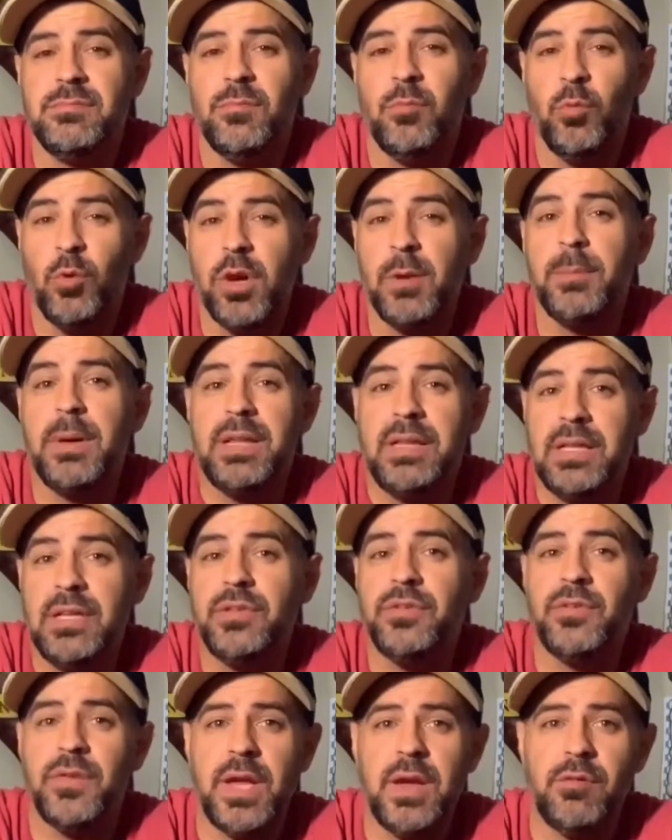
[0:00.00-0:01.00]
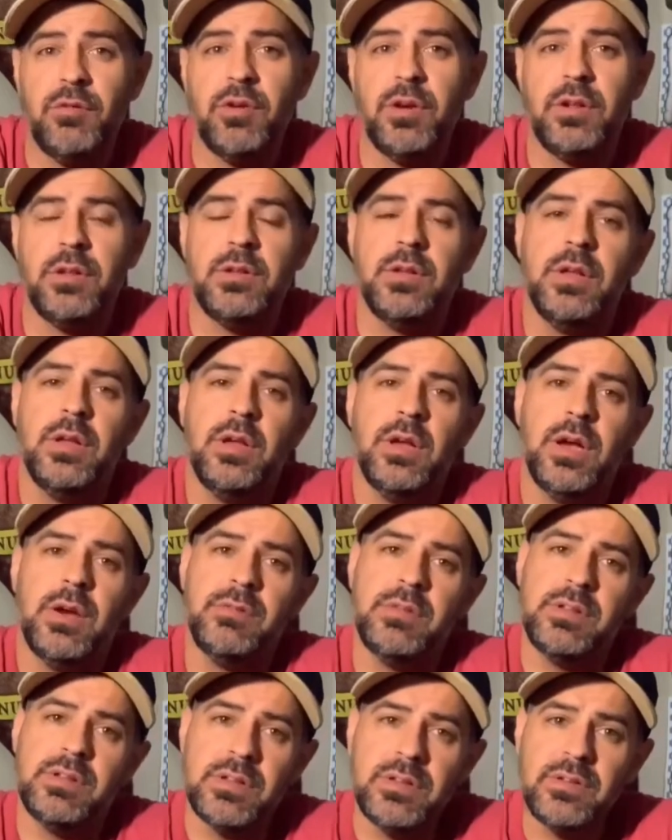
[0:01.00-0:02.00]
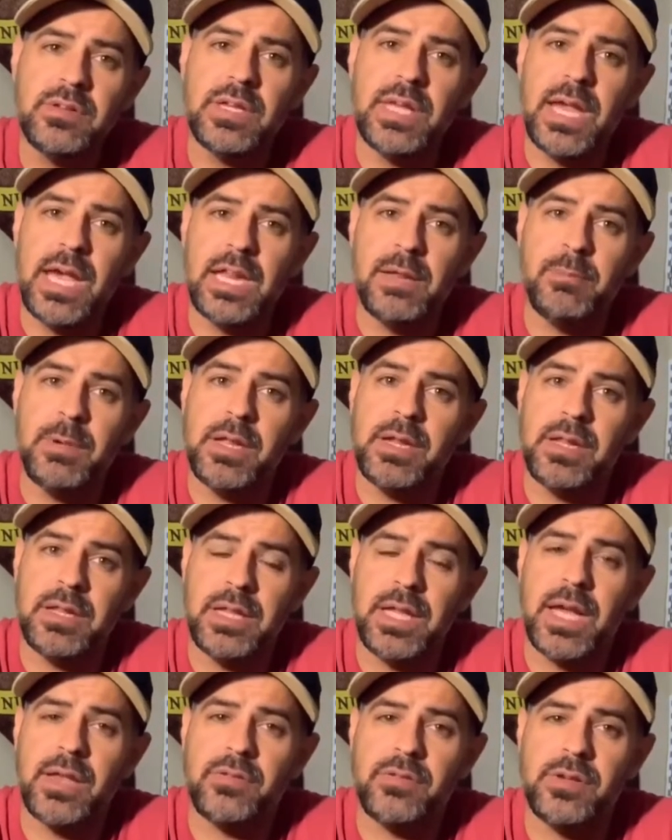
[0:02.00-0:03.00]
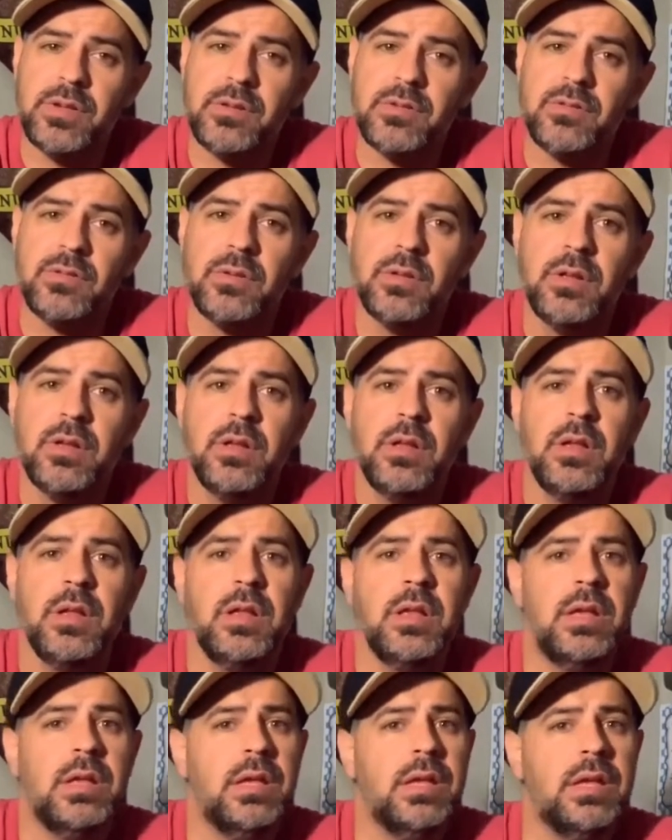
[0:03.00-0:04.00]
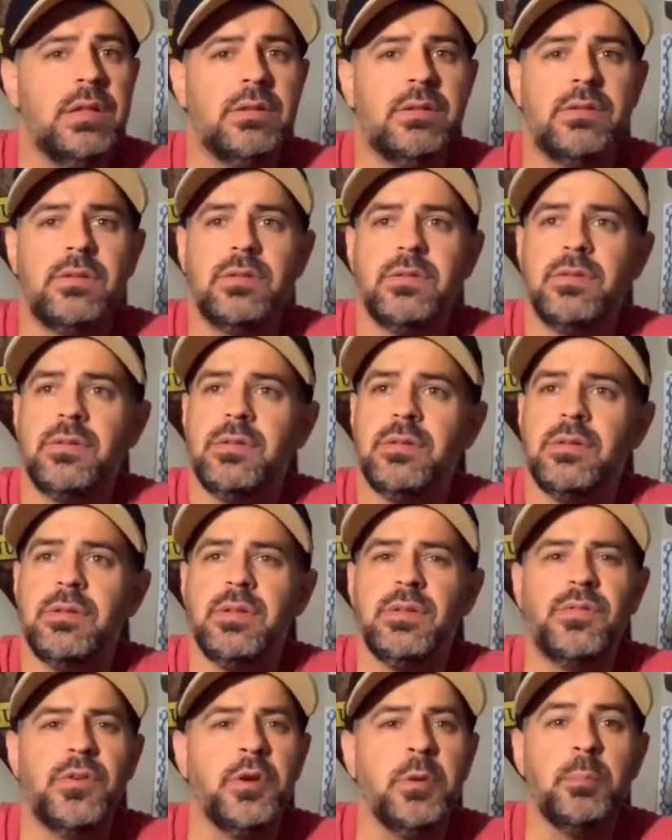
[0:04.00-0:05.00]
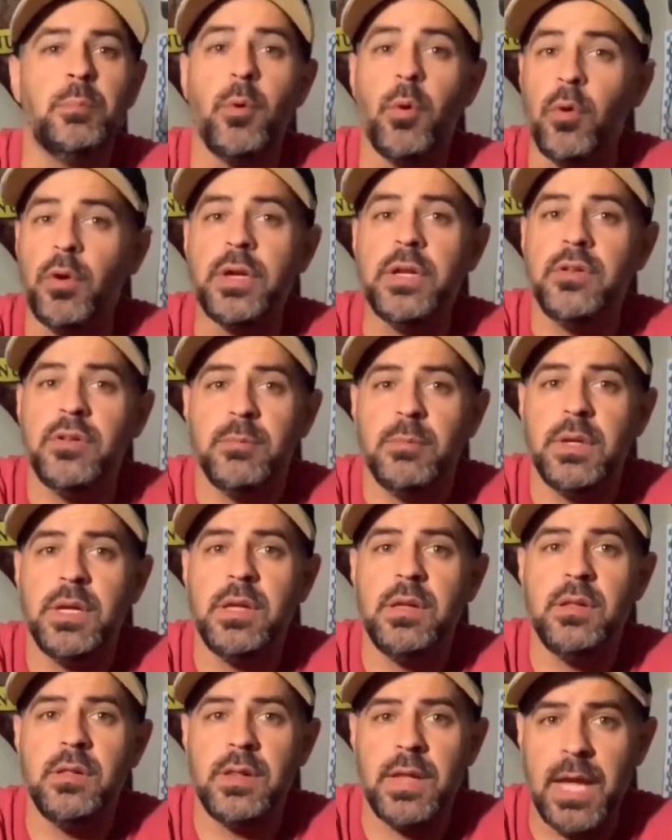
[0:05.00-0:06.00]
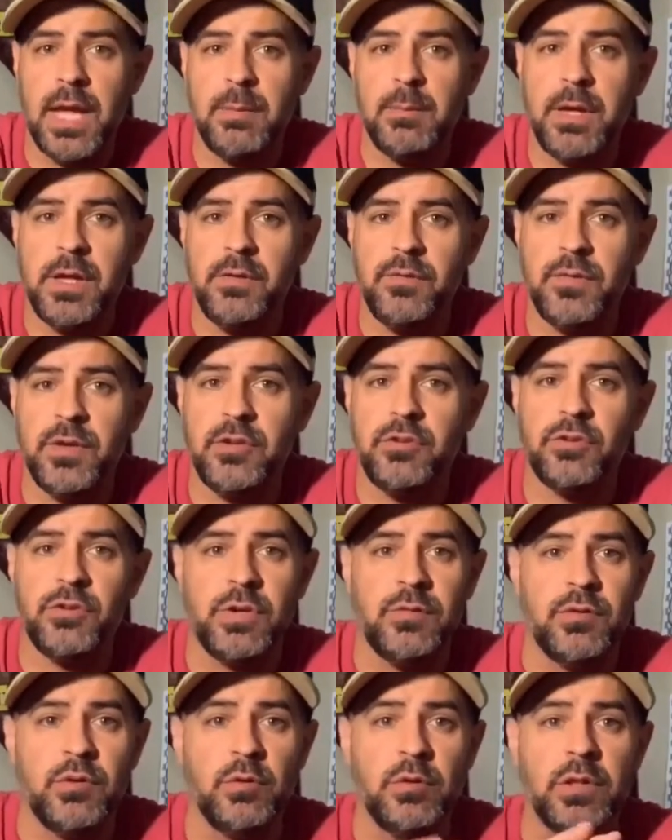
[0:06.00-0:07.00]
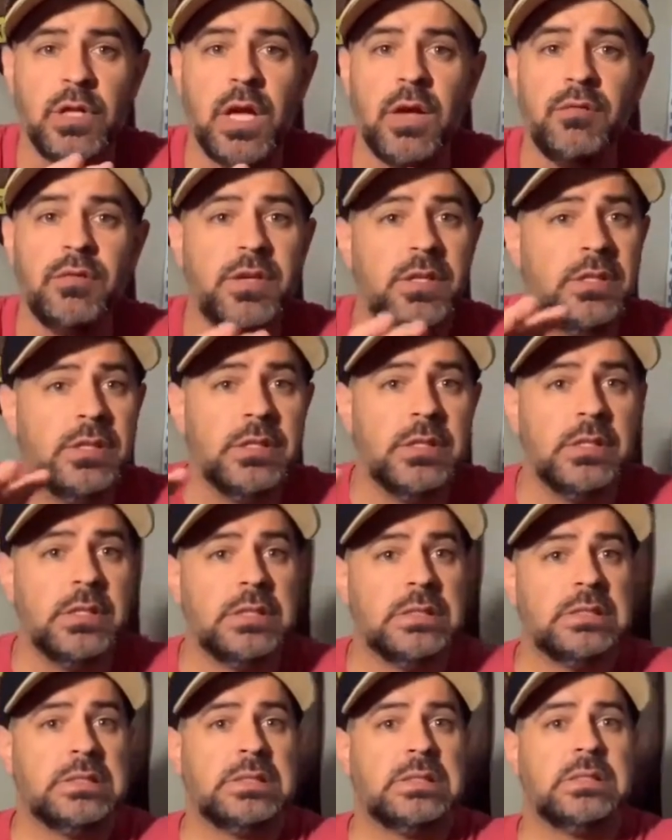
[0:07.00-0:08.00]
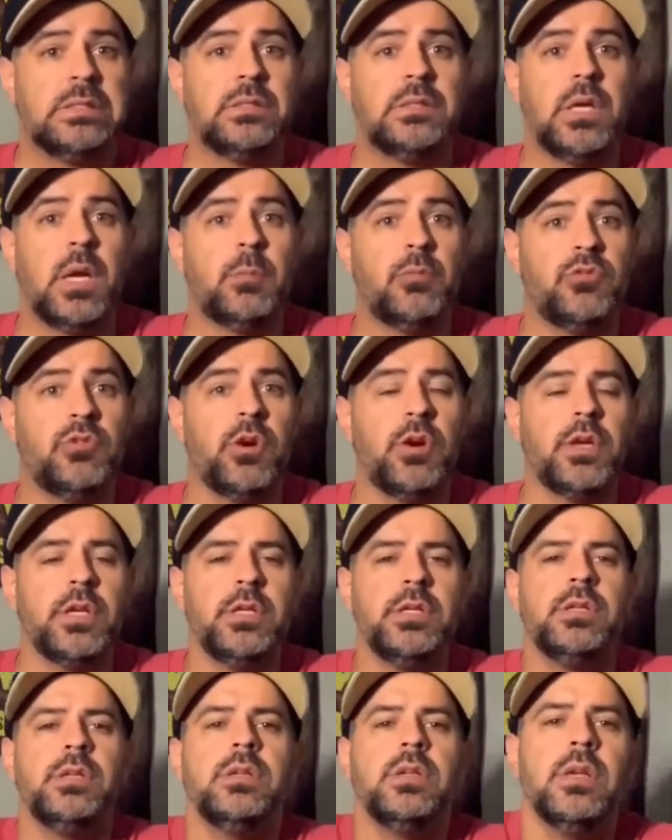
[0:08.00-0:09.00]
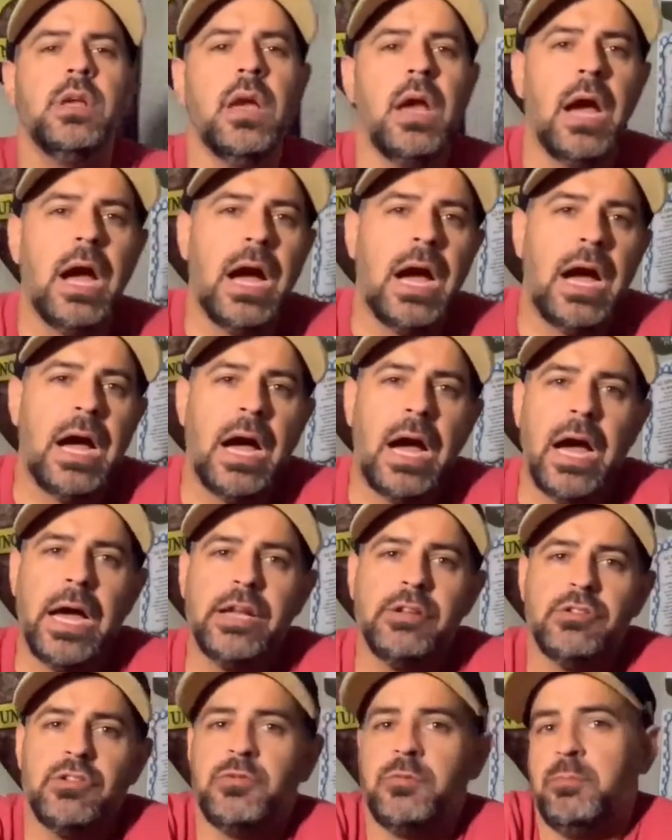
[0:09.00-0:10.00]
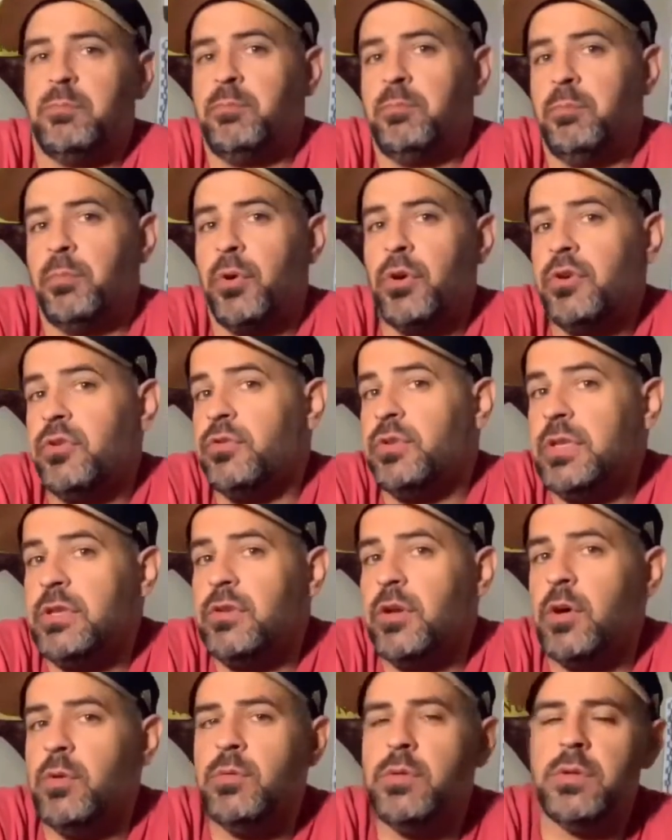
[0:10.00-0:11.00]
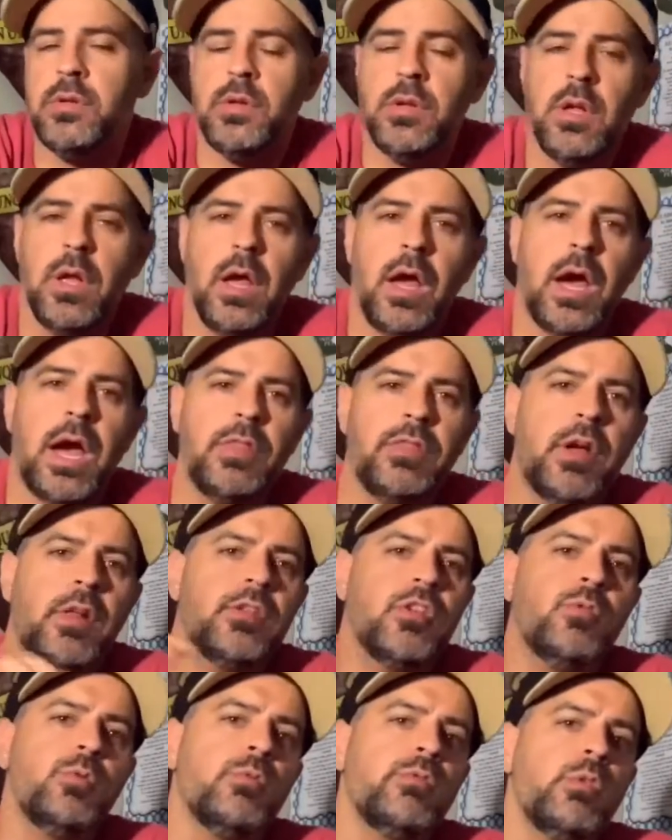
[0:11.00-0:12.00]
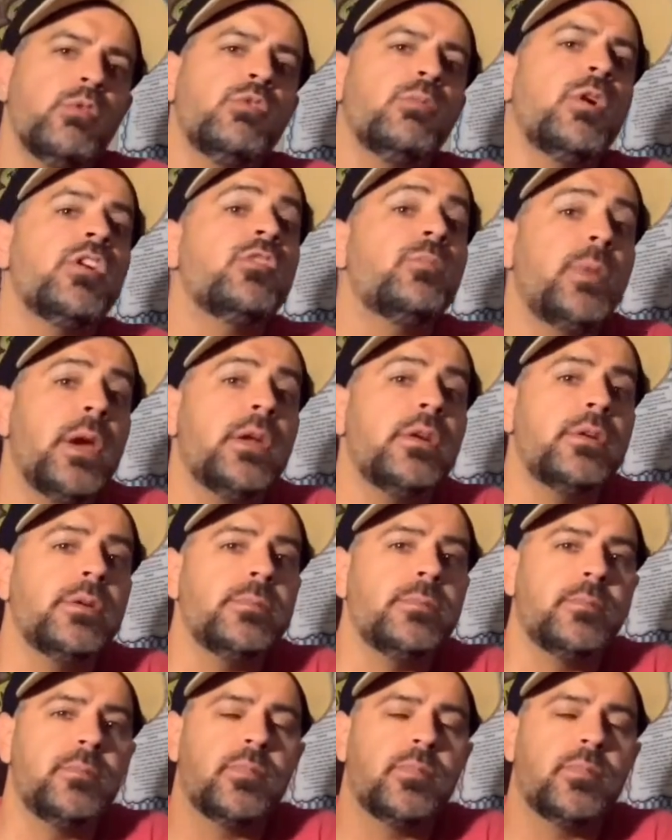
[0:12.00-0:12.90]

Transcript: One of my least favorite of the Disney animated classics. It's very boring to me, the animated feature. If you love it, I'm sorry. I just personally don't. I thought this movie was much better.